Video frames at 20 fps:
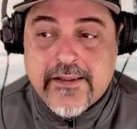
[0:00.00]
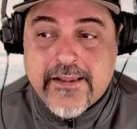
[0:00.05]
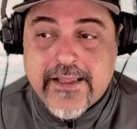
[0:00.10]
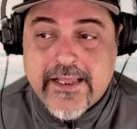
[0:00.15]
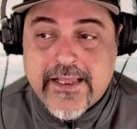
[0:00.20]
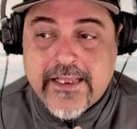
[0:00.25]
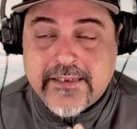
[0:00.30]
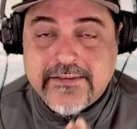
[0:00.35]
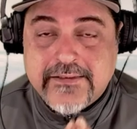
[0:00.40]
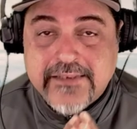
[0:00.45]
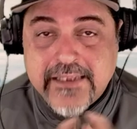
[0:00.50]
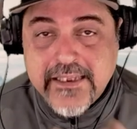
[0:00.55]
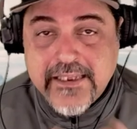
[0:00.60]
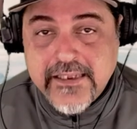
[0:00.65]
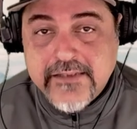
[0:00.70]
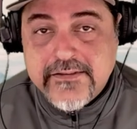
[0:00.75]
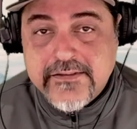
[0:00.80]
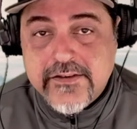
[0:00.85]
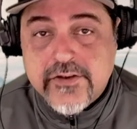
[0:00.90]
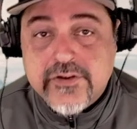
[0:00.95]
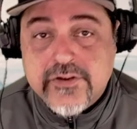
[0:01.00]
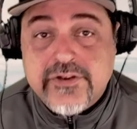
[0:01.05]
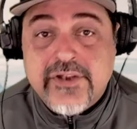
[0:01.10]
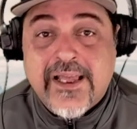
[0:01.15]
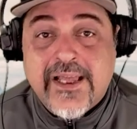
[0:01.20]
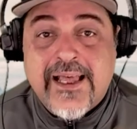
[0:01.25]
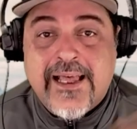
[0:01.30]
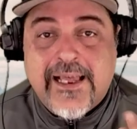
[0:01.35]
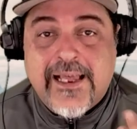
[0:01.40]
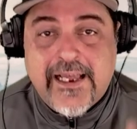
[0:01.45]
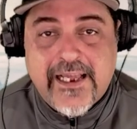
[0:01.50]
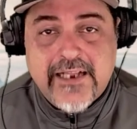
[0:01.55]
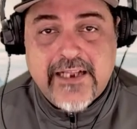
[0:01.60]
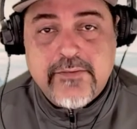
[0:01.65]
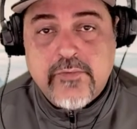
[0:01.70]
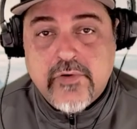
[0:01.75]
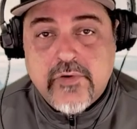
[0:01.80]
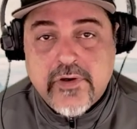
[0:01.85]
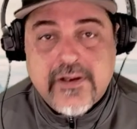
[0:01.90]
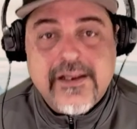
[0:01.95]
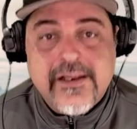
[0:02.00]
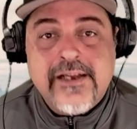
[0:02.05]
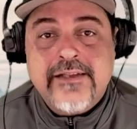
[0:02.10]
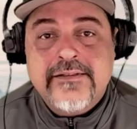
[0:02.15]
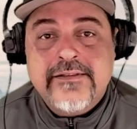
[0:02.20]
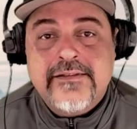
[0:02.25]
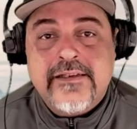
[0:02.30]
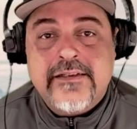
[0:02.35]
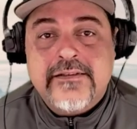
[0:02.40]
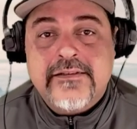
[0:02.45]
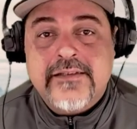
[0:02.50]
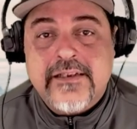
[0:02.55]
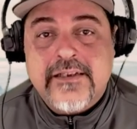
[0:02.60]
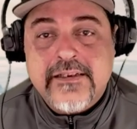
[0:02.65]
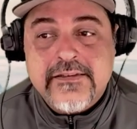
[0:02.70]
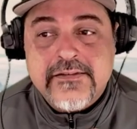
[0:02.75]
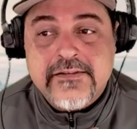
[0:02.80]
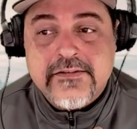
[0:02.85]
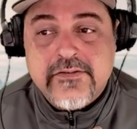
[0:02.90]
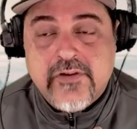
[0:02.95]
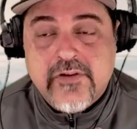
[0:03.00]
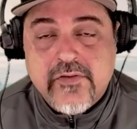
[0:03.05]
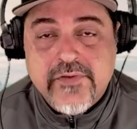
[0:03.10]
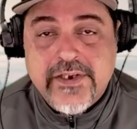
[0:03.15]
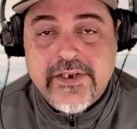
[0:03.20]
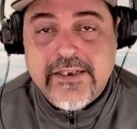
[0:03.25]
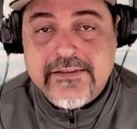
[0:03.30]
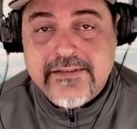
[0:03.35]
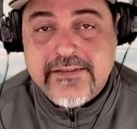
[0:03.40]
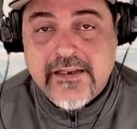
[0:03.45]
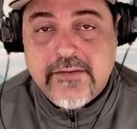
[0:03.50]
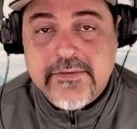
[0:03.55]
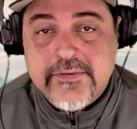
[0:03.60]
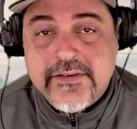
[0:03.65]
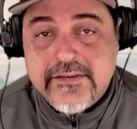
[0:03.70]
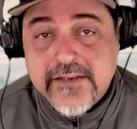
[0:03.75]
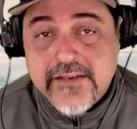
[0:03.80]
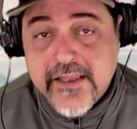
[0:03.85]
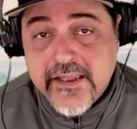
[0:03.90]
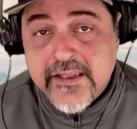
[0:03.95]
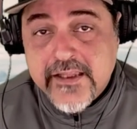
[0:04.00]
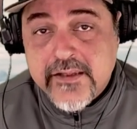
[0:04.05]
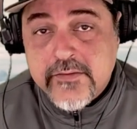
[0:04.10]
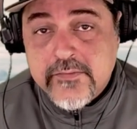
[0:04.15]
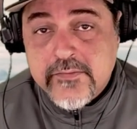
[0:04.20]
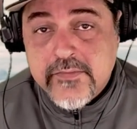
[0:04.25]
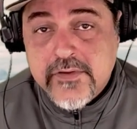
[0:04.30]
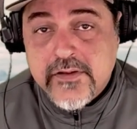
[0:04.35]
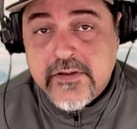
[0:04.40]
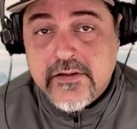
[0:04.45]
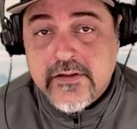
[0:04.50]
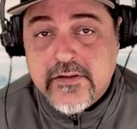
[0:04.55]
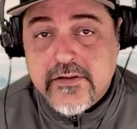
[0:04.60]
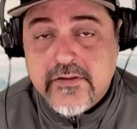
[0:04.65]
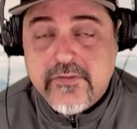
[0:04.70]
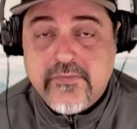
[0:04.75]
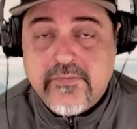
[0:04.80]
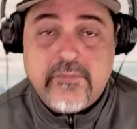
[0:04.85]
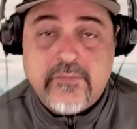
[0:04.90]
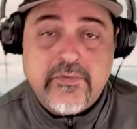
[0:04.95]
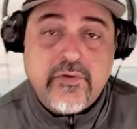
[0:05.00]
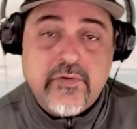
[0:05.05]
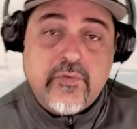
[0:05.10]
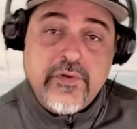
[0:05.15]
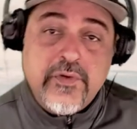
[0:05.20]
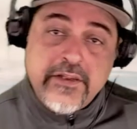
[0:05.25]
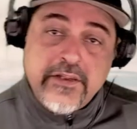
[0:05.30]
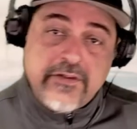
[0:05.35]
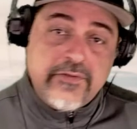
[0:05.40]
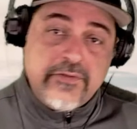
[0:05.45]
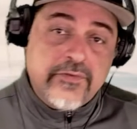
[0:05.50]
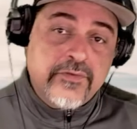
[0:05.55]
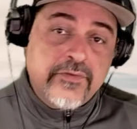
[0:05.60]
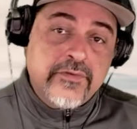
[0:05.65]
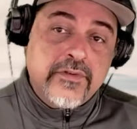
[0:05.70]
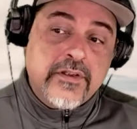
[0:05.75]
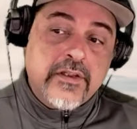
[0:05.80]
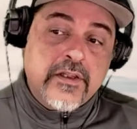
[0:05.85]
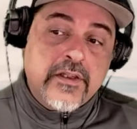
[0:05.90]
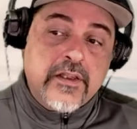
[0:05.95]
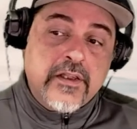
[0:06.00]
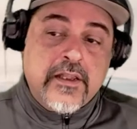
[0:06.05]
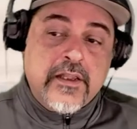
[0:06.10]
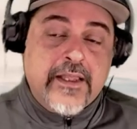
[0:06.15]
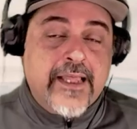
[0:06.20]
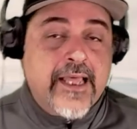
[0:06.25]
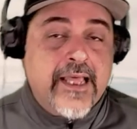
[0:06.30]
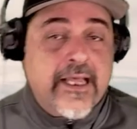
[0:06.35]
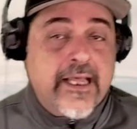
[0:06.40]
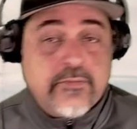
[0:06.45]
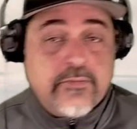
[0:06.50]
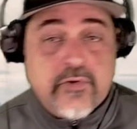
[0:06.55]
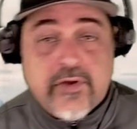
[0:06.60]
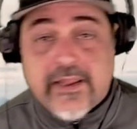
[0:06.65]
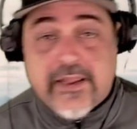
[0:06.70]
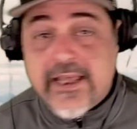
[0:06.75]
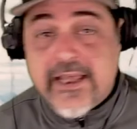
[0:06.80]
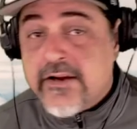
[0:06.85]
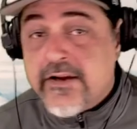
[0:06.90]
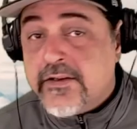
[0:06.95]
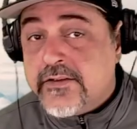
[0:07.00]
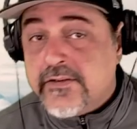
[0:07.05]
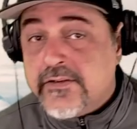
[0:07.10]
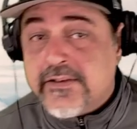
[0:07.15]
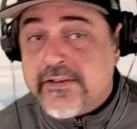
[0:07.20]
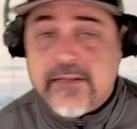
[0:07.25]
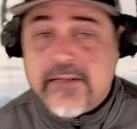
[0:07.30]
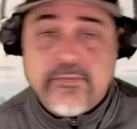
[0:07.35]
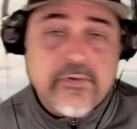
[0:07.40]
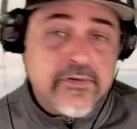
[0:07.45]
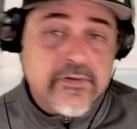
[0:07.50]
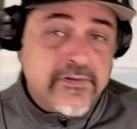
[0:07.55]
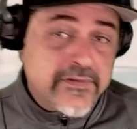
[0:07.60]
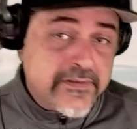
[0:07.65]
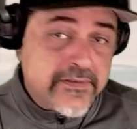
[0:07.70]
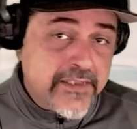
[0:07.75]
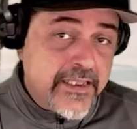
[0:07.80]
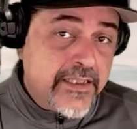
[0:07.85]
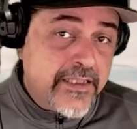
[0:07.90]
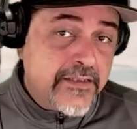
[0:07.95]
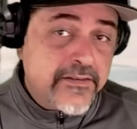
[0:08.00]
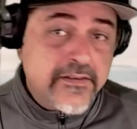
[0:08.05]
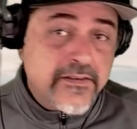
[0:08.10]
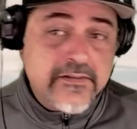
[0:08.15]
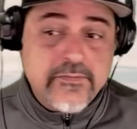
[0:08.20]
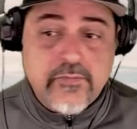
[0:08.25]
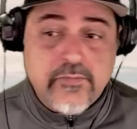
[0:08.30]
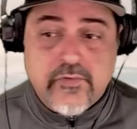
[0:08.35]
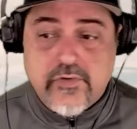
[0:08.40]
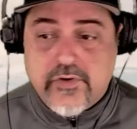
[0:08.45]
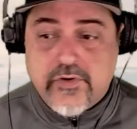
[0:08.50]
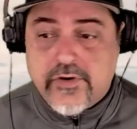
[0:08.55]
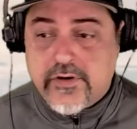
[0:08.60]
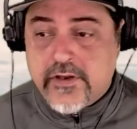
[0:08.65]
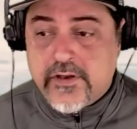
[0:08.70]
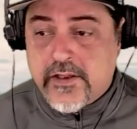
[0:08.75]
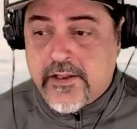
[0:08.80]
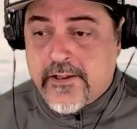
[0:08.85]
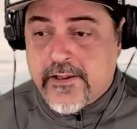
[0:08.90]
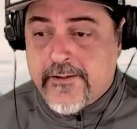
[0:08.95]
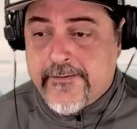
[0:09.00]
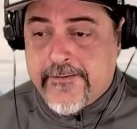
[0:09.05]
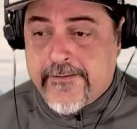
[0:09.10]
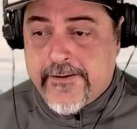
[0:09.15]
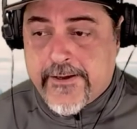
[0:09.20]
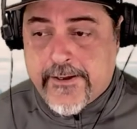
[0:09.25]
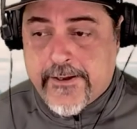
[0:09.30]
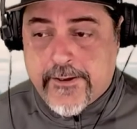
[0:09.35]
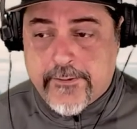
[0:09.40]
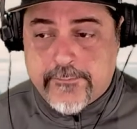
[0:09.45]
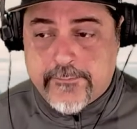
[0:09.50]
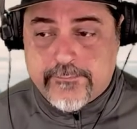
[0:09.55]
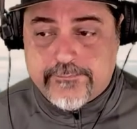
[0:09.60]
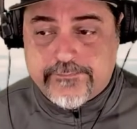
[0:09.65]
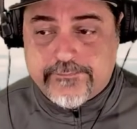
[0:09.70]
It's easier to add more content to this already established game from the Wii U, add more characters, add more stages, more, um,